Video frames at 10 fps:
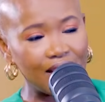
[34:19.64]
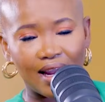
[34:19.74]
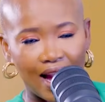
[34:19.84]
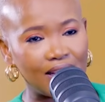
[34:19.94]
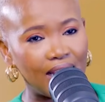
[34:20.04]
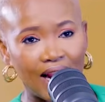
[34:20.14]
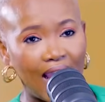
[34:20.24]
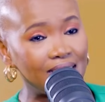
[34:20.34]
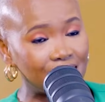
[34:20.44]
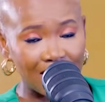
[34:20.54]
Yeah, and
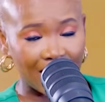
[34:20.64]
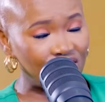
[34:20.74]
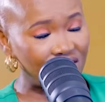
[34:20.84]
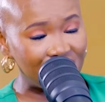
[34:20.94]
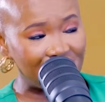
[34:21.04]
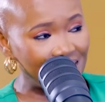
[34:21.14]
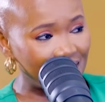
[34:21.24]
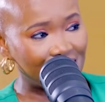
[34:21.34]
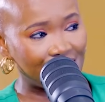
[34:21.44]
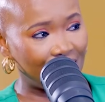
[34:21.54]
I didn't actually see
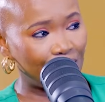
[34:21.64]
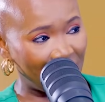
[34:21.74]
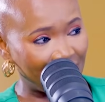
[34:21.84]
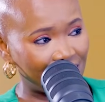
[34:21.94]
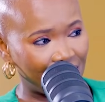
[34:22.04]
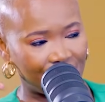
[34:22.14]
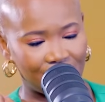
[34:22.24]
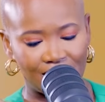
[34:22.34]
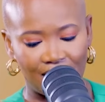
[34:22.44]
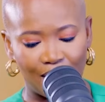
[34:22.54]
it like that at
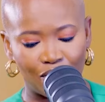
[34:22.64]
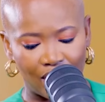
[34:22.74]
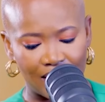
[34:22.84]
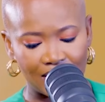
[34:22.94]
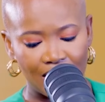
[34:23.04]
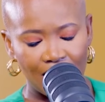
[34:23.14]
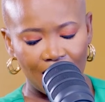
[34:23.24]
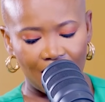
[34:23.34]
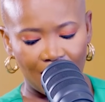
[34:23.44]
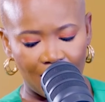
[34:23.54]
the time, right?
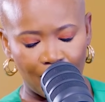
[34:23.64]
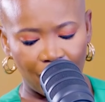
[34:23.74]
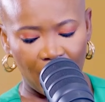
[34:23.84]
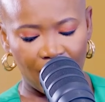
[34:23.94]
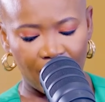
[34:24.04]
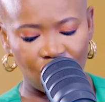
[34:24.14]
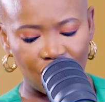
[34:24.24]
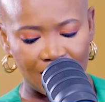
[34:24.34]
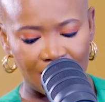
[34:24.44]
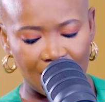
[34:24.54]
And then
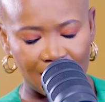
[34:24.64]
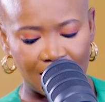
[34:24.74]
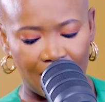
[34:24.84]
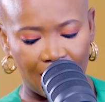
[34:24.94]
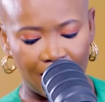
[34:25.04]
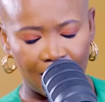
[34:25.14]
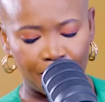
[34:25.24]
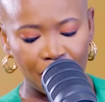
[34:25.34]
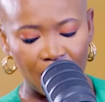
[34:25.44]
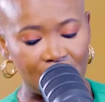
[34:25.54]
GSS, I
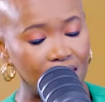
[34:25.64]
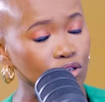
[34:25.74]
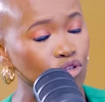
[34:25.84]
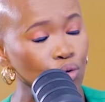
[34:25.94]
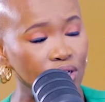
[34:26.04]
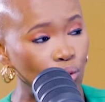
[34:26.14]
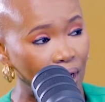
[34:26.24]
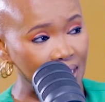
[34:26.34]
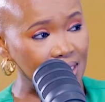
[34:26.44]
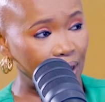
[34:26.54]
didn't do as
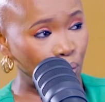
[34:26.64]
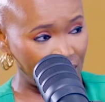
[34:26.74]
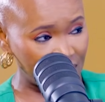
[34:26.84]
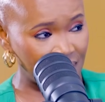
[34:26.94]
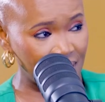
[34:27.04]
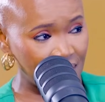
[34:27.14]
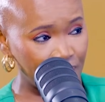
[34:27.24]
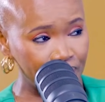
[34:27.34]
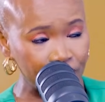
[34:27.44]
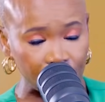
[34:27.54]
well as I'd wanted.
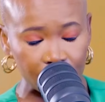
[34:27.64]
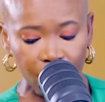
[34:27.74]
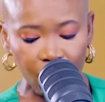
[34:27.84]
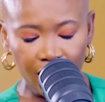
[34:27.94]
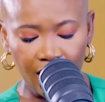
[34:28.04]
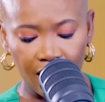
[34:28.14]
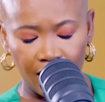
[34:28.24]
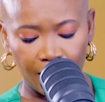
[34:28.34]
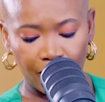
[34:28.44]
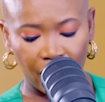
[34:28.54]

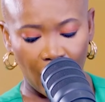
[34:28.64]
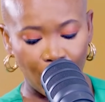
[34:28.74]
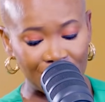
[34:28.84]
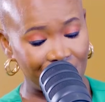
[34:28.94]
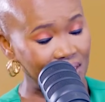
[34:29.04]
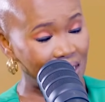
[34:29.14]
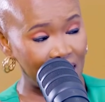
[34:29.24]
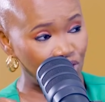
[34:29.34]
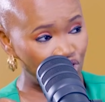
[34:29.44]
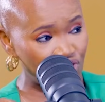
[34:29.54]
I was in the
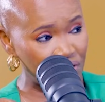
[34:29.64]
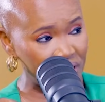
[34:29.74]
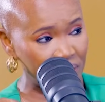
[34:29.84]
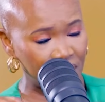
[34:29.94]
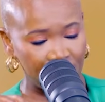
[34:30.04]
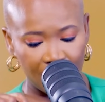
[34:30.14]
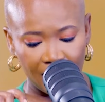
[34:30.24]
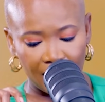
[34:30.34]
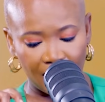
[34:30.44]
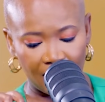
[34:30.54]
science stream,
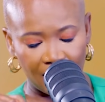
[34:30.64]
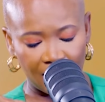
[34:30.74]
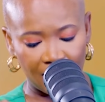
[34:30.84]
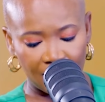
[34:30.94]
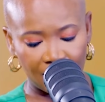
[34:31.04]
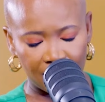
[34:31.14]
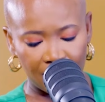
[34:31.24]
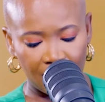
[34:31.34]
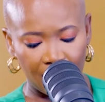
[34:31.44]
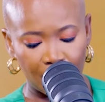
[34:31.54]

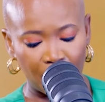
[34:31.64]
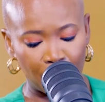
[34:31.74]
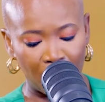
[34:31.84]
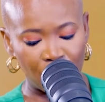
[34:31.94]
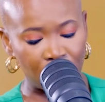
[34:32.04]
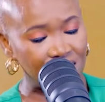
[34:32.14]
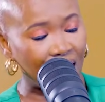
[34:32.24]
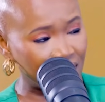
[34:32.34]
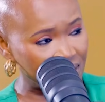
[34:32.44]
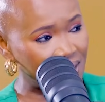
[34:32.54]
but my
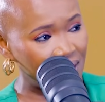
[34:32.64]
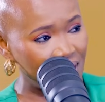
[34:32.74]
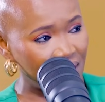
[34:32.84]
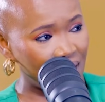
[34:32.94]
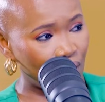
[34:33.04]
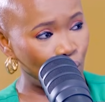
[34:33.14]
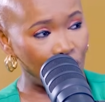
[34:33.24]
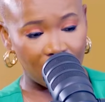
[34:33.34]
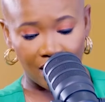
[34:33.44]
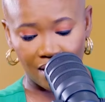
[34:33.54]
results
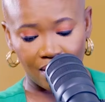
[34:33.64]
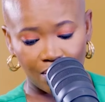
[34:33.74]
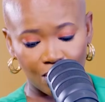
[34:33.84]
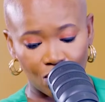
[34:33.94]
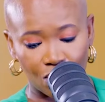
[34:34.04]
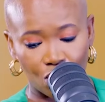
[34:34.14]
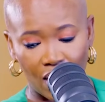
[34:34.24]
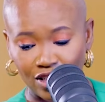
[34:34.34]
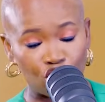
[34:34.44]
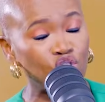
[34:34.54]
were
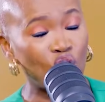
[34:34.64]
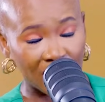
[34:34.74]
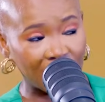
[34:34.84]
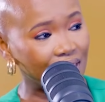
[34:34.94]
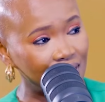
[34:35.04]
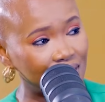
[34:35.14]
quite shocking.